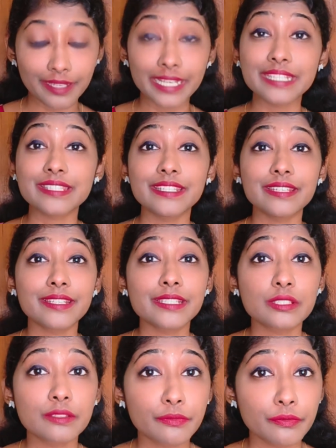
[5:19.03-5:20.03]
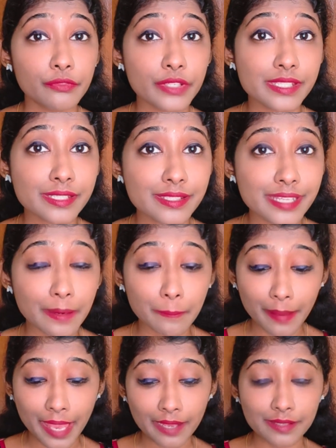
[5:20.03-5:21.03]
is there is physics
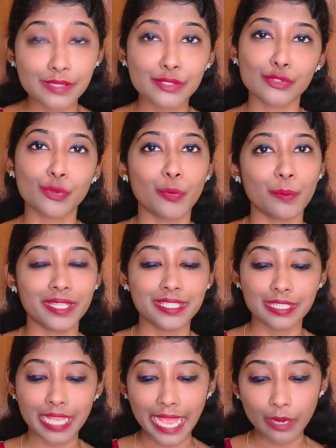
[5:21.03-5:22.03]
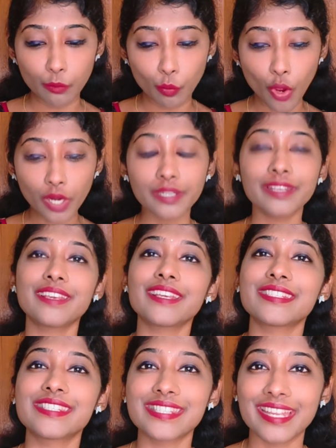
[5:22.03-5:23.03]
and maths so much? And what
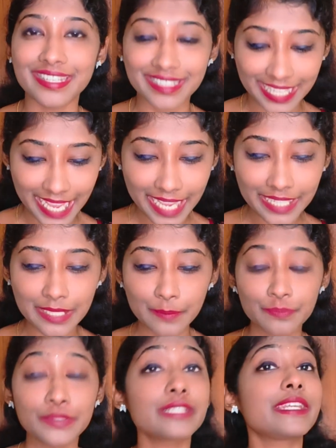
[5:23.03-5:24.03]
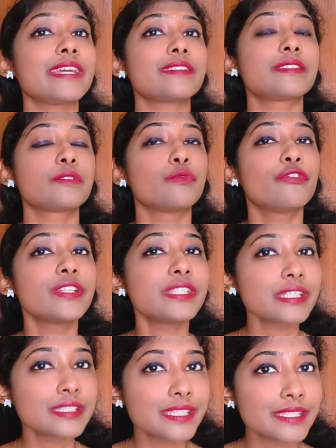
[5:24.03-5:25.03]
he said that, yes,
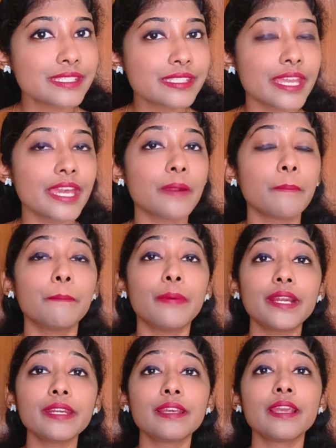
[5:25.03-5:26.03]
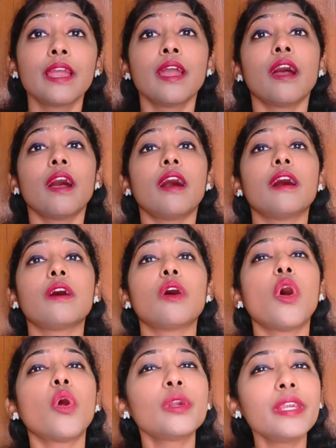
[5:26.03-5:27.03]
physics is there, but
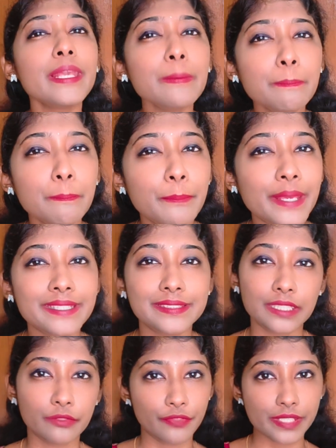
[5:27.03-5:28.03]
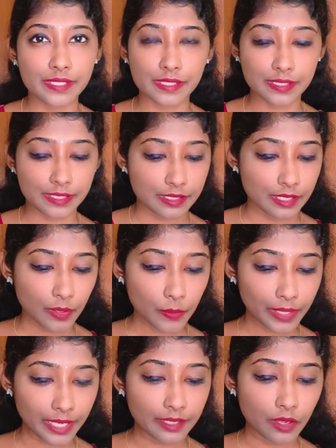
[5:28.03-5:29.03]
only basic physics.
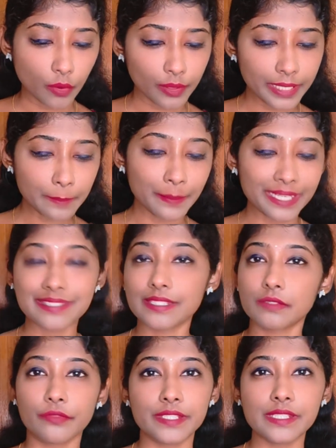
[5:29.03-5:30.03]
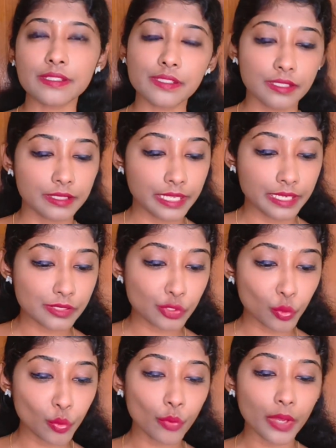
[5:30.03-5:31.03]
Okay, only basic physics. There is
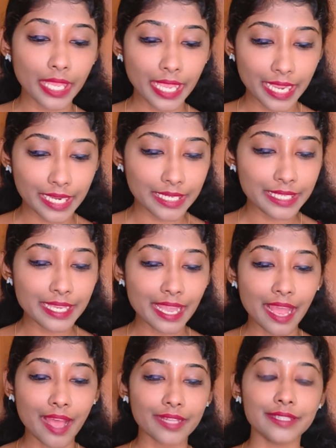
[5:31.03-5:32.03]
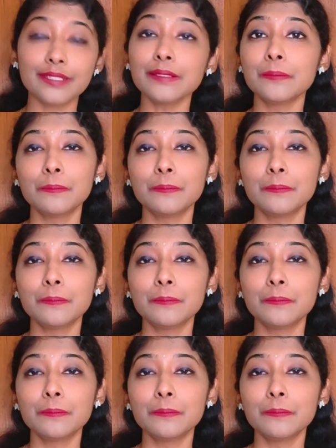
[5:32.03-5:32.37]
no any other